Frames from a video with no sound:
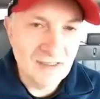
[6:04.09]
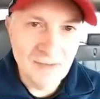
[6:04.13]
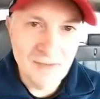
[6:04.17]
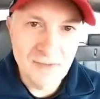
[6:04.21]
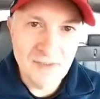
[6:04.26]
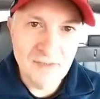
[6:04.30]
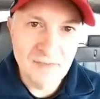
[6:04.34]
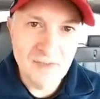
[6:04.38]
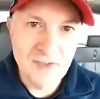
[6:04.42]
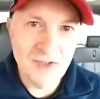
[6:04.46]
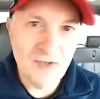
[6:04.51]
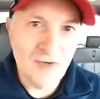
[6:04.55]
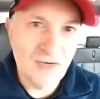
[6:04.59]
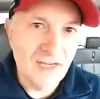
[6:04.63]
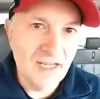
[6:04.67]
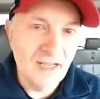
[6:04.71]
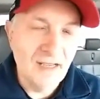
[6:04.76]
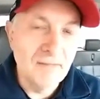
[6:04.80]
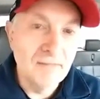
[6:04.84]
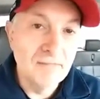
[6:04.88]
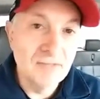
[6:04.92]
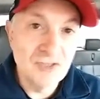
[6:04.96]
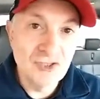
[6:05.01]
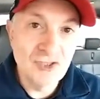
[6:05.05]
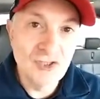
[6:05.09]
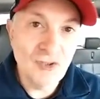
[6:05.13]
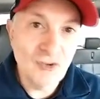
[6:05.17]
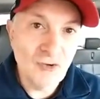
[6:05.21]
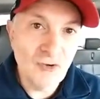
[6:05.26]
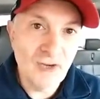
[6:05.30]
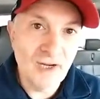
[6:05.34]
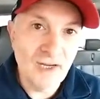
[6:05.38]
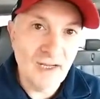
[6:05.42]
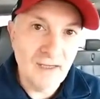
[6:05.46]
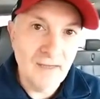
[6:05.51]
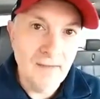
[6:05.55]
Louis, Missouri,
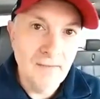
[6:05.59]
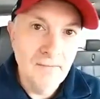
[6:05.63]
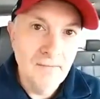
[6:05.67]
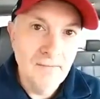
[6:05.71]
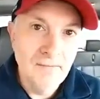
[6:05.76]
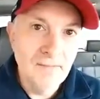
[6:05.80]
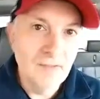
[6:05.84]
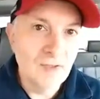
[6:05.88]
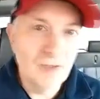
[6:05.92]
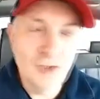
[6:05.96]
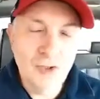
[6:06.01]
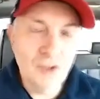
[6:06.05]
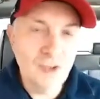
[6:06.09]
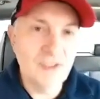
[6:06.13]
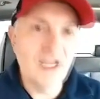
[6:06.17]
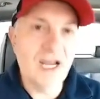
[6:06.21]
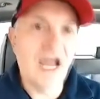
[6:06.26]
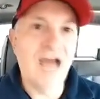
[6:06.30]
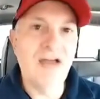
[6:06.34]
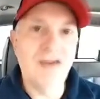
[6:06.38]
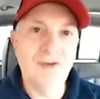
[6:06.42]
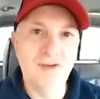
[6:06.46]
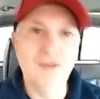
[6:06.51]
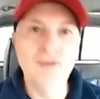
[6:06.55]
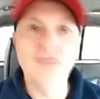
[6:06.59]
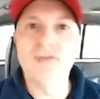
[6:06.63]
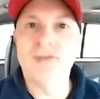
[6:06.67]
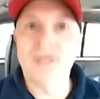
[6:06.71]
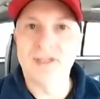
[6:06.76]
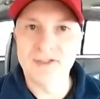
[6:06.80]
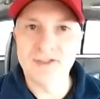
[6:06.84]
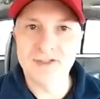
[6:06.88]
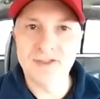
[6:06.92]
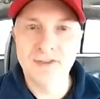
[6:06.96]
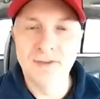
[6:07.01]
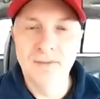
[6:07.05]
Missouri could not do
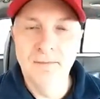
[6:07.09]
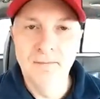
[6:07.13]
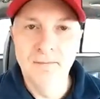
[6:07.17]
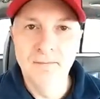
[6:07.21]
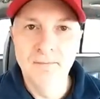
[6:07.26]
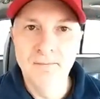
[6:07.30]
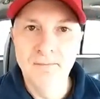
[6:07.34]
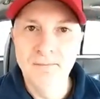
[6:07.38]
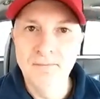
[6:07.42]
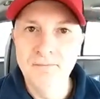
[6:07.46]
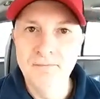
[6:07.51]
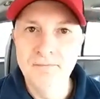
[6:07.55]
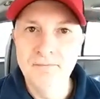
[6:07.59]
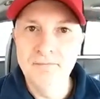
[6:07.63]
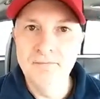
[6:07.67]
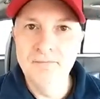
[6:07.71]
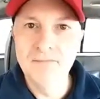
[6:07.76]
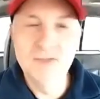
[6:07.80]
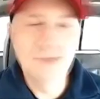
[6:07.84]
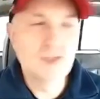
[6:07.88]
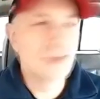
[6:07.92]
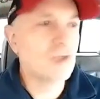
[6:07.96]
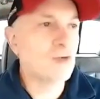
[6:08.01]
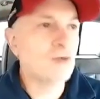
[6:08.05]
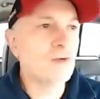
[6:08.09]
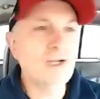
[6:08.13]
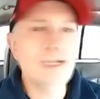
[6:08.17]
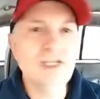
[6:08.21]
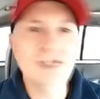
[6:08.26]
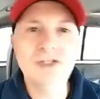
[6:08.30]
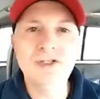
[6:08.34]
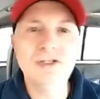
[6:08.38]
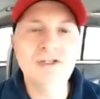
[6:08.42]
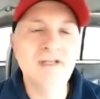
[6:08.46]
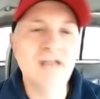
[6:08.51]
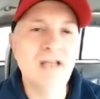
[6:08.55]
this. Missouri
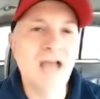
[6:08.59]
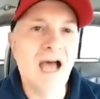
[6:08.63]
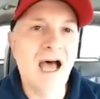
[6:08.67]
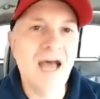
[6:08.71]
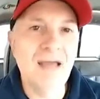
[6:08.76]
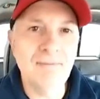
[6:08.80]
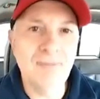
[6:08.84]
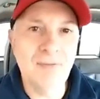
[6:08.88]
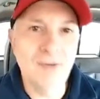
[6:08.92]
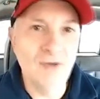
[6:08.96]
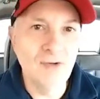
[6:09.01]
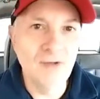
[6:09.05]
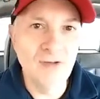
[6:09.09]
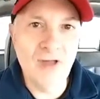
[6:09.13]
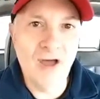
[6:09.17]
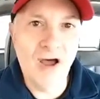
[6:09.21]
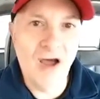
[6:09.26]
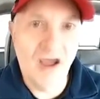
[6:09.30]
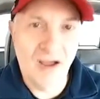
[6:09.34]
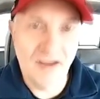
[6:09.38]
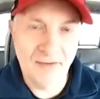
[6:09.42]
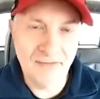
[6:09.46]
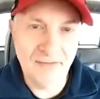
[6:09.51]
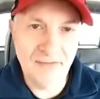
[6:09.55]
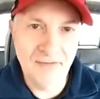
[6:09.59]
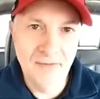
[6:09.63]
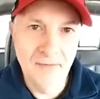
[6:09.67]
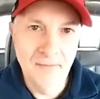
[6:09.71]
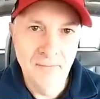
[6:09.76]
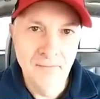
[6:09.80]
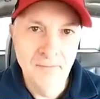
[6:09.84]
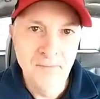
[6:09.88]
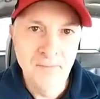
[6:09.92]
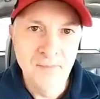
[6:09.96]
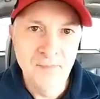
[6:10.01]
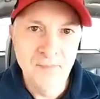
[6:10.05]
could not pull off
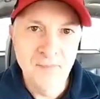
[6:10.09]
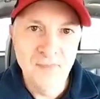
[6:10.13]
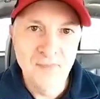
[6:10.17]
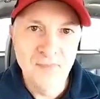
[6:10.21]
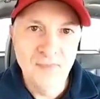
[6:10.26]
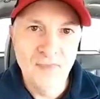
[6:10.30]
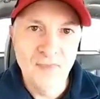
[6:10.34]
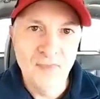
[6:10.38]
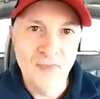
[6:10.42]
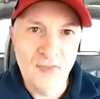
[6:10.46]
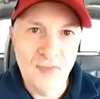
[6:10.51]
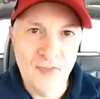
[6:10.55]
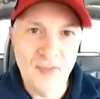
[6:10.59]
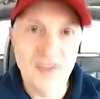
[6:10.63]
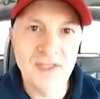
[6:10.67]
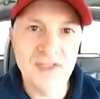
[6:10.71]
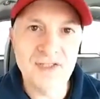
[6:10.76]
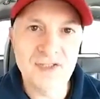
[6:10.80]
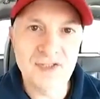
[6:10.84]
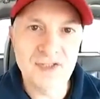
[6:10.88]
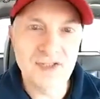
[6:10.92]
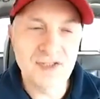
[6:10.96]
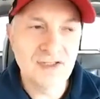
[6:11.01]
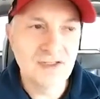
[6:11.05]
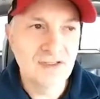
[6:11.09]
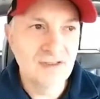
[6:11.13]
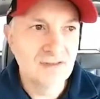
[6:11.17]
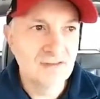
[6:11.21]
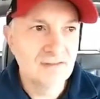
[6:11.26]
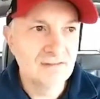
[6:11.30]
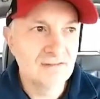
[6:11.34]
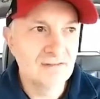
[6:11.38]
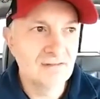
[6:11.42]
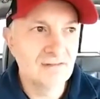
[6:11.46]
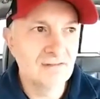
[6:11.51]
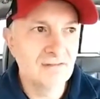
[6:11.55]
this
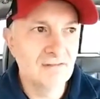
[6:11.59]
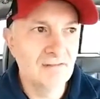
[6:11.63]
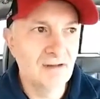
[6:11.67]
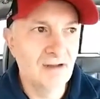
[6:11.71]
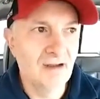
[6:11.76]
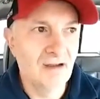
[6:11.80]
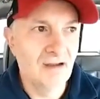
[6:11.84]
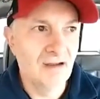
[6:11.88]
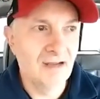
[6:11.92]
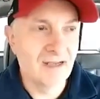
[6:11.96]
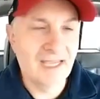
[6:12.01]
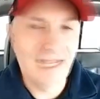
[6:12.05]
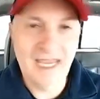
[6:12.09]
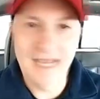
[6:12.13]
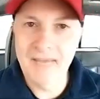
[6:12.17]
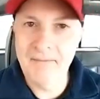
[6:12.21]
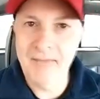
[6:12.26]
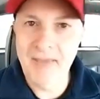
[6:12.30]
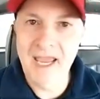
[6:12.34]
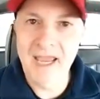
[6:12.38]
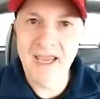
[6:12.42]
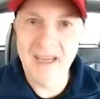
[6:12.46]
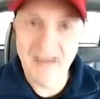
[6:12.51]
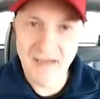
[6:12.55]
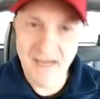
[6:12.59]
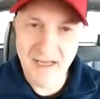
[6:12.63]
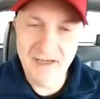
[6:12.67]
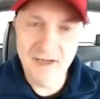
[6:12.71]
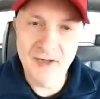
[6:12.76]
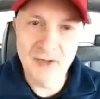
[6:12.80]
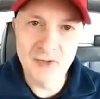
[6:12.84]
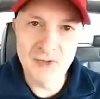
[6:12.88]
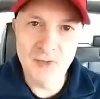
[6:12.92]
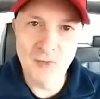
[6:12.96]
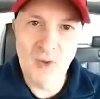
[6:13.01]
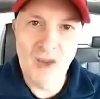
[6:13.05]
campaign, and
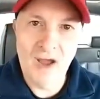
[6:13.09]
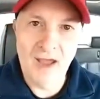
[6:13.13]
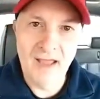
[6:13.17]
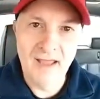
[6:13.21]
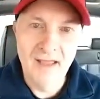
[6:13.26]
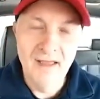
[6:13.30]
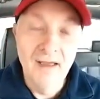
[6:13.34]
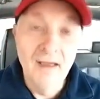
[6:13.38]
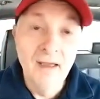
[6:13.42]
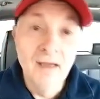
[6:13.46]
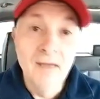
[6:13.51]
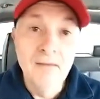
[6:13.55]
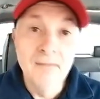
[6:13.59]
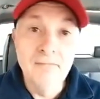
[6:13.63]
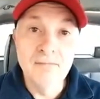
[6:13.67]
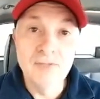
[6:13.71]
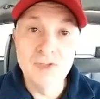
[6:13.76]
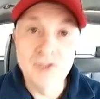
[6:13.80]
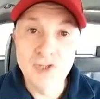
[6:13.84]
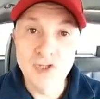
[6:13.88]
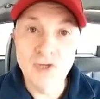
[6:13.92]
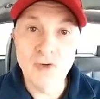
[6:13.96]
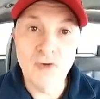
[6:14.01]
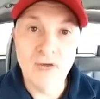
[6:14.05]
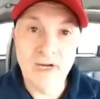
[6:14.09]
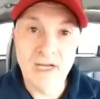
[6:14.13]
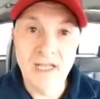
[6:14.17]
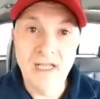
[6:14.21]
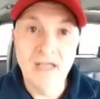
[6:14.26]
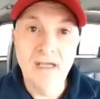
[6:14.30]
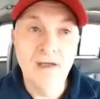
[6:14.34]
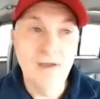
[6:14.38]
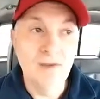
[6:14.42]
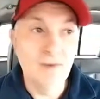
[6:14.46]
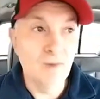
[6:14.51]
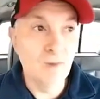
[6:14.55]
here's why.
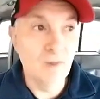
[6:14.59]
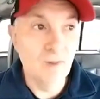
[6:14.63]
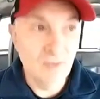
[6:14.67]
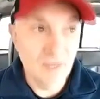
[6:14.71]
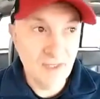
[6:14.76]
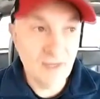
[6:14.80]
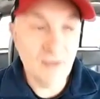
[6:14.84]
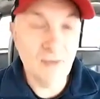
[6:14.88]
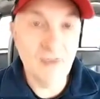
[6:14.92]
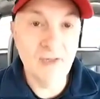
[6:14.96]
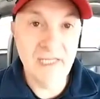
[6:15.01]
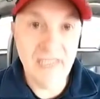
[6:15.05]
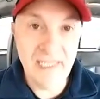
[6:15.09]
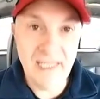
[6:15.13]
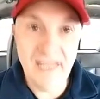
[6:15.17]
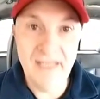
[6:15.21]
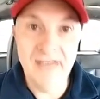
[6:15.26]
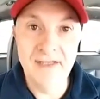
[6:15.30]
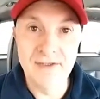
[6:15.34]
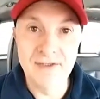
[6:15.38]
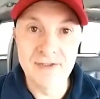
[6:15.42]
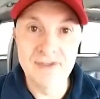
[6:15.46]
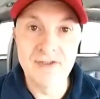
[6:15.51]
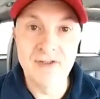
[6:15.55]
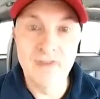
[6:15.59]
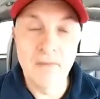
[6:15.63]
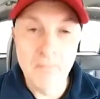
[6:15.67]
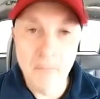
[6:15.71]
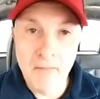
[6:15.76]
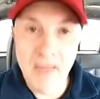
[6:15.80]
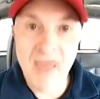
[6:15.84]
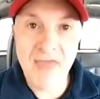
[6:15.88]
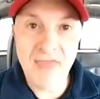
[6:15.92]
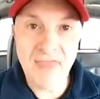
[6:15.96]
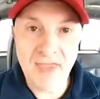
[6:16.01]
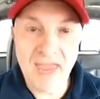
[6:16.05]
Missouri literally is the
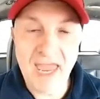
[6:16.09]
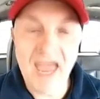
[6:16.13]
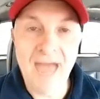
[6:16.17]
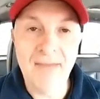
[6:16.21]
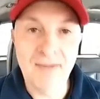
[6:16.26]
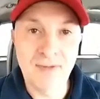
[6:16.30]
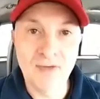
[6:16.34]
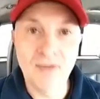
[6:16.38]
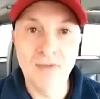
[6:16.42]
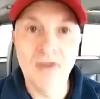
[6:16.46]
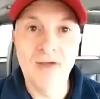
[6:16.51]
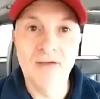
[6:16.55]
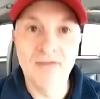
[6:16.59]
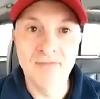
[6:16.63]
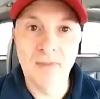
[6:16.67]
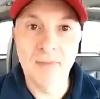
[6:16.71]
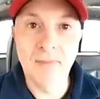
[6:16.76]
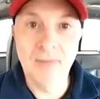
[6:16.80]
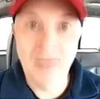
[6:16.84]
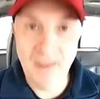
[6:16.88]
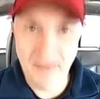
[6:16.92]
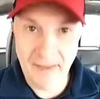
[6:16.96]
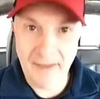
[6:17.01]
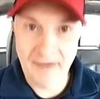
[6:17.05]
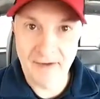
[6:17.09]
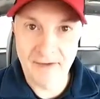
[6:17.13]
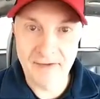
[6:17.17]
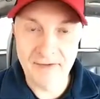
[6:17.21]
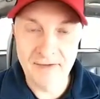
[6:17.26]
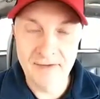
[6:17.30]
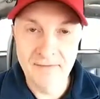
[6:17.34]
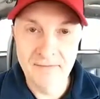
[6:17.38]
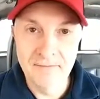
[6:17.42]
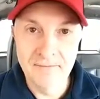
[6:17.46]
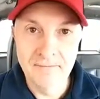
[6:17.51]
meth capital of the planet.